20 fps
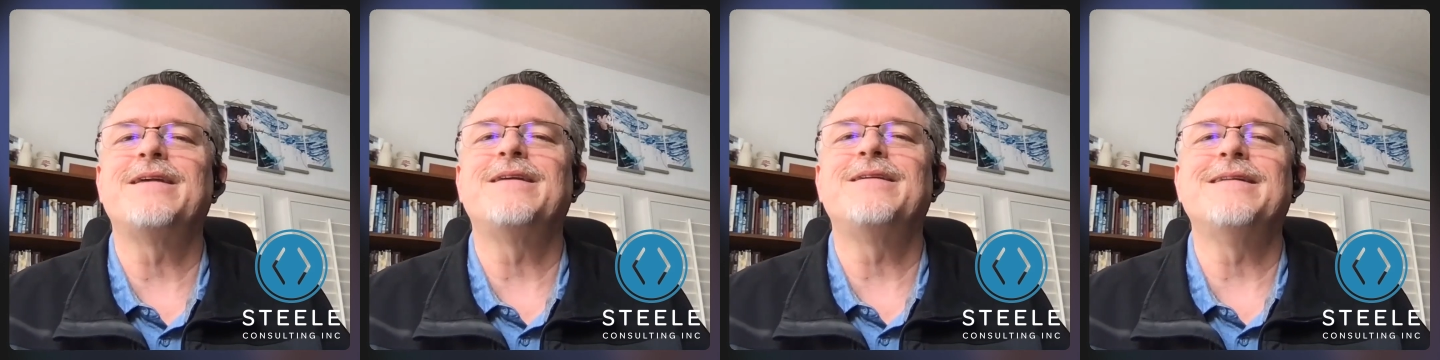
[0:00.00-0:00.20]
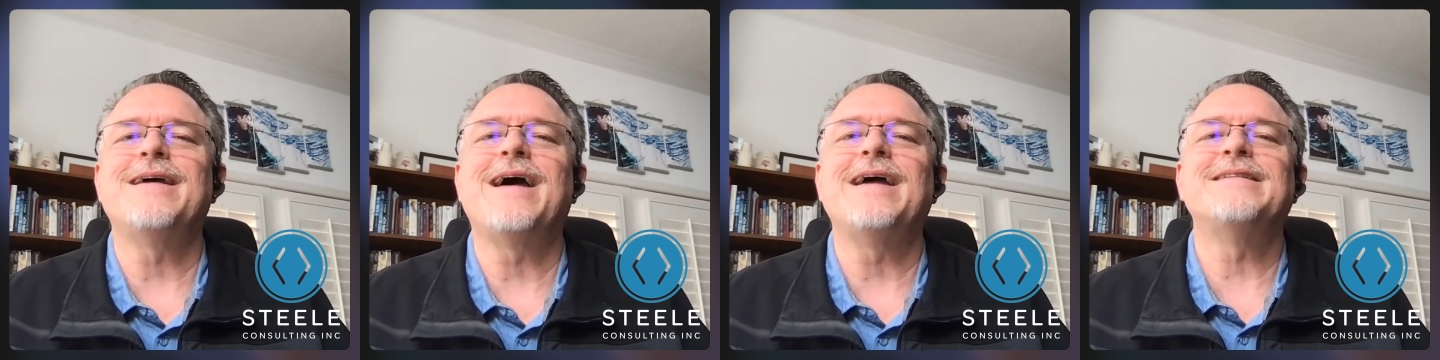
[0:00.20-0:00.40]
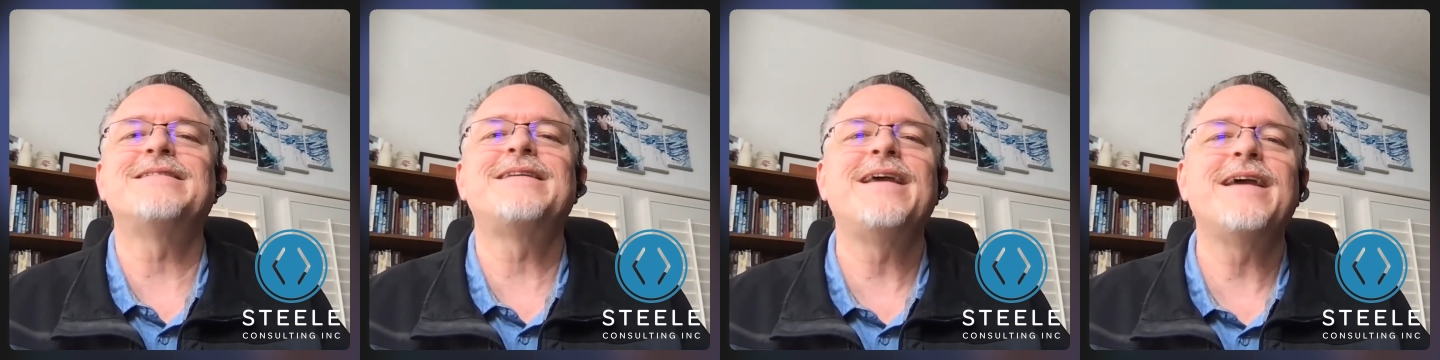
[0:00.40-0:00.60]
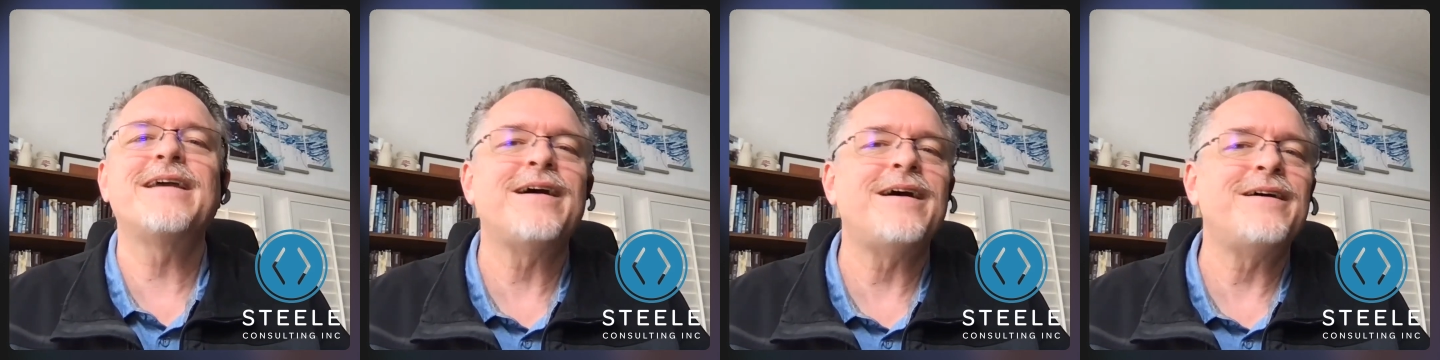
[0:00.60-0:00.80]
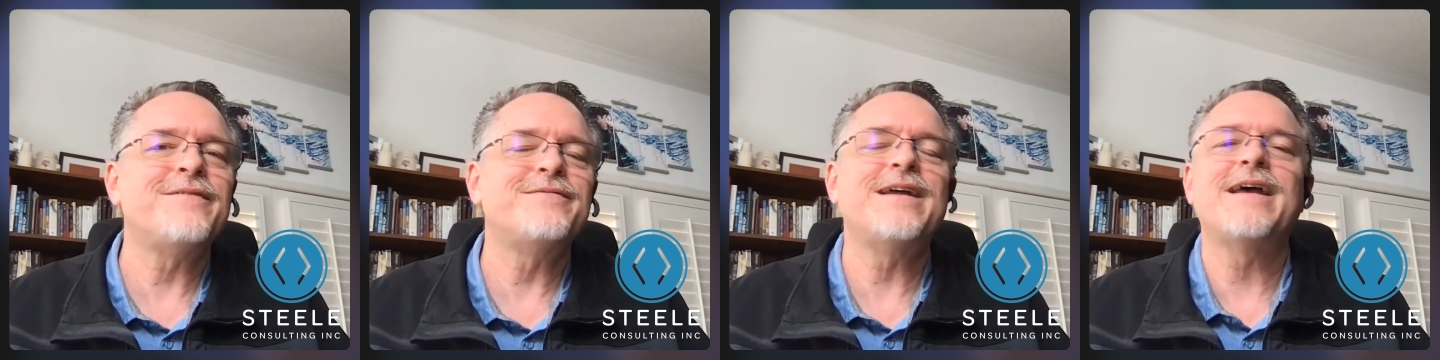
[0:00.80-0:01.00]
nice
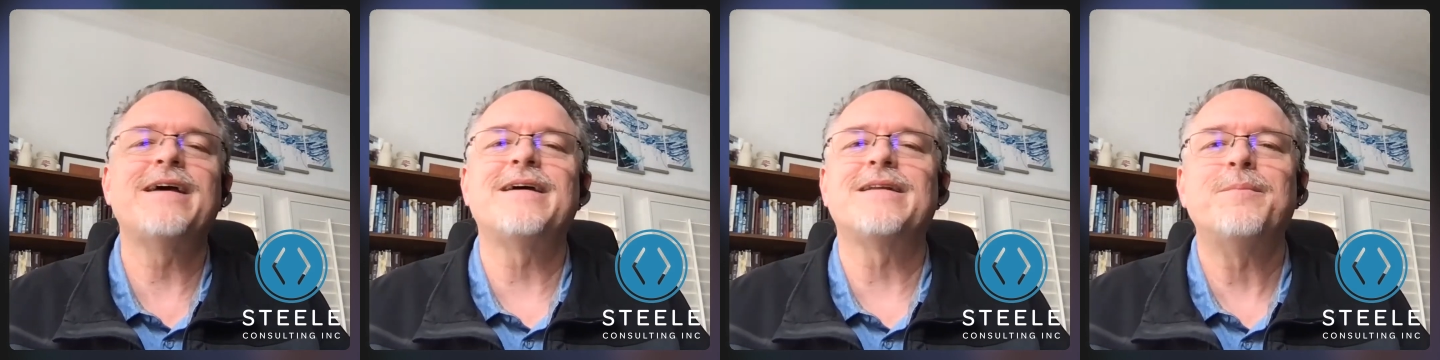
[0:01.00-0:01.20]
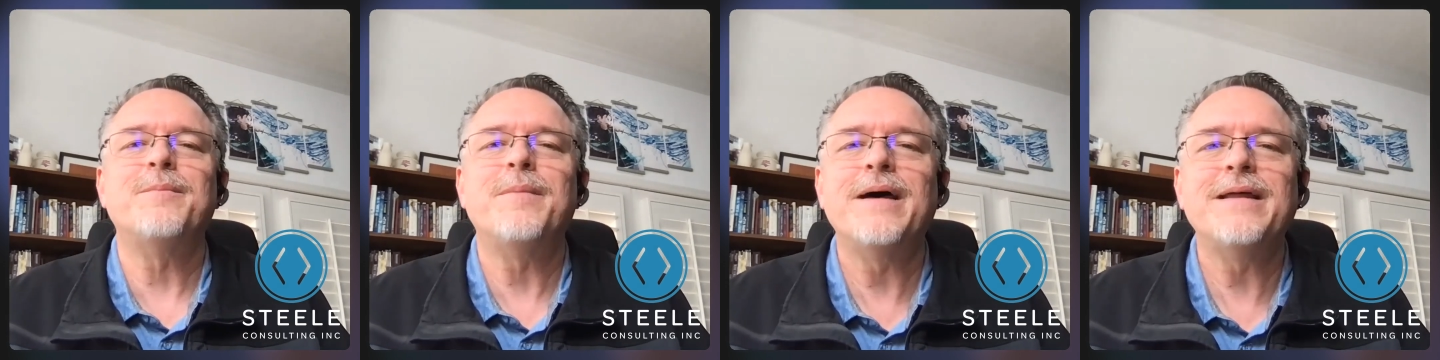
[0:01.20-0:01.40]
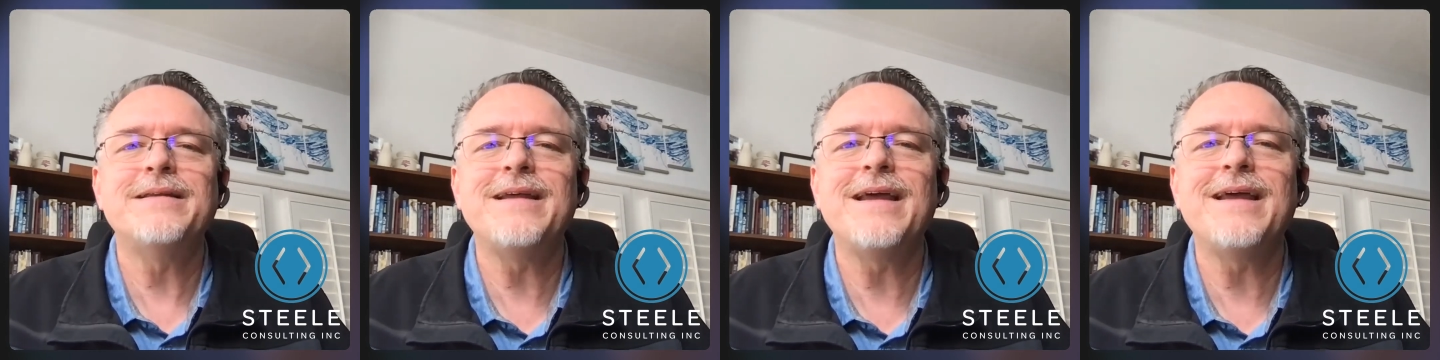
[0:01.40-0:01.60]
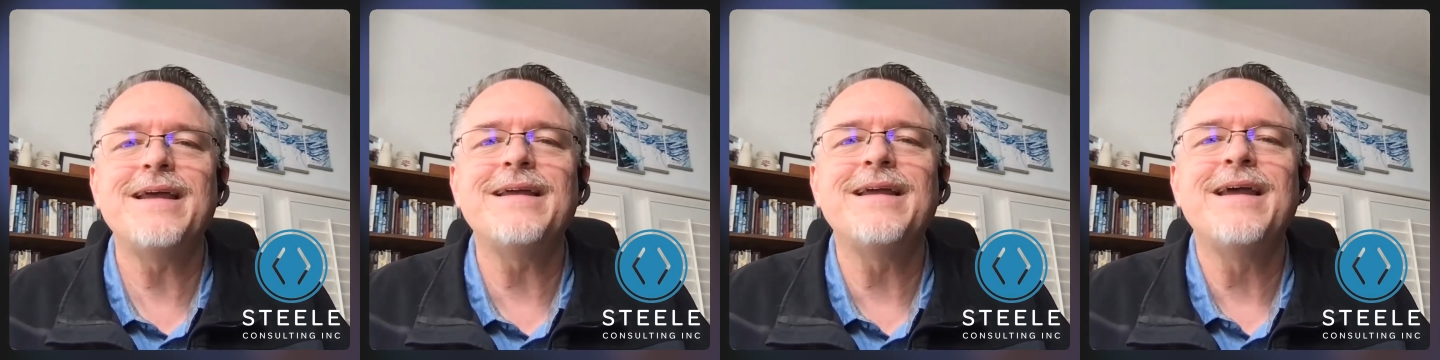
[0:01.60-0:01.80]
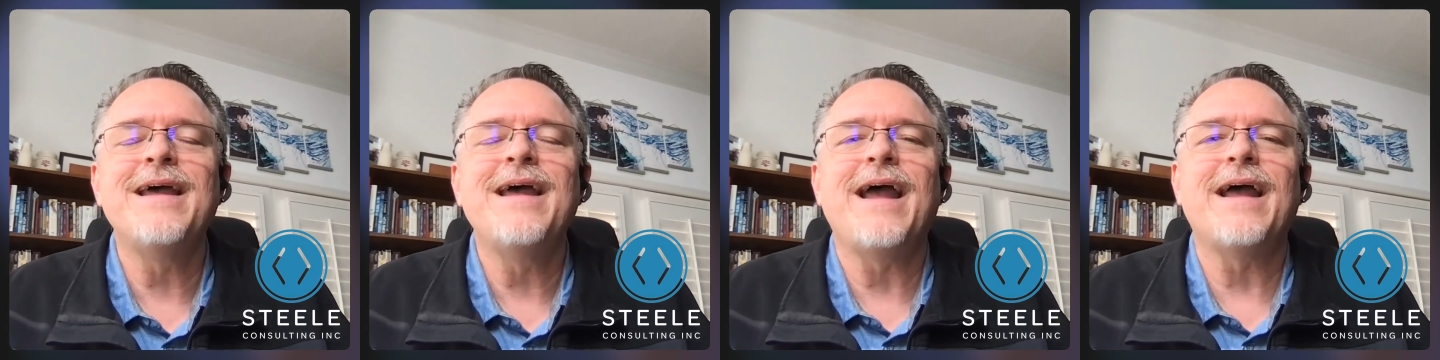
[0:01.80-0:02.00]
kickoff day on a
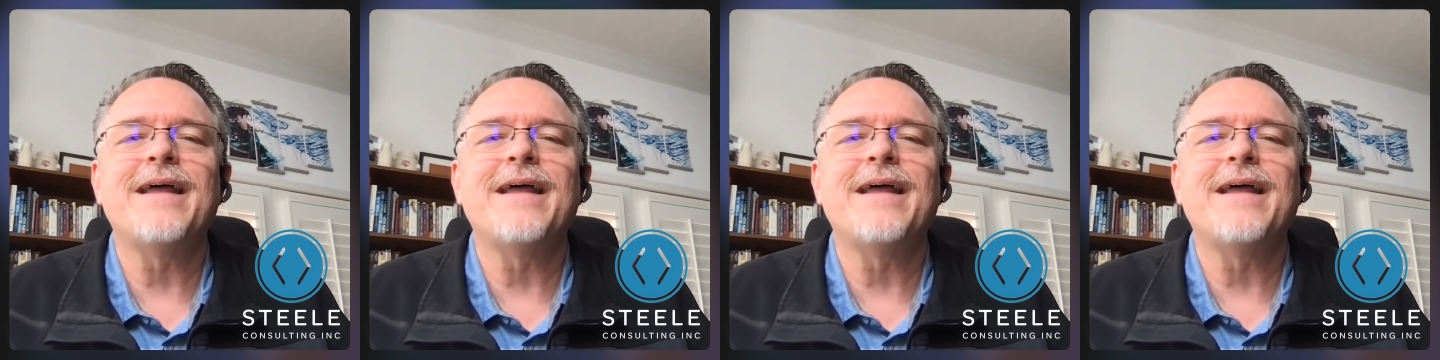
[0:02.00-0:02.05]
Monday,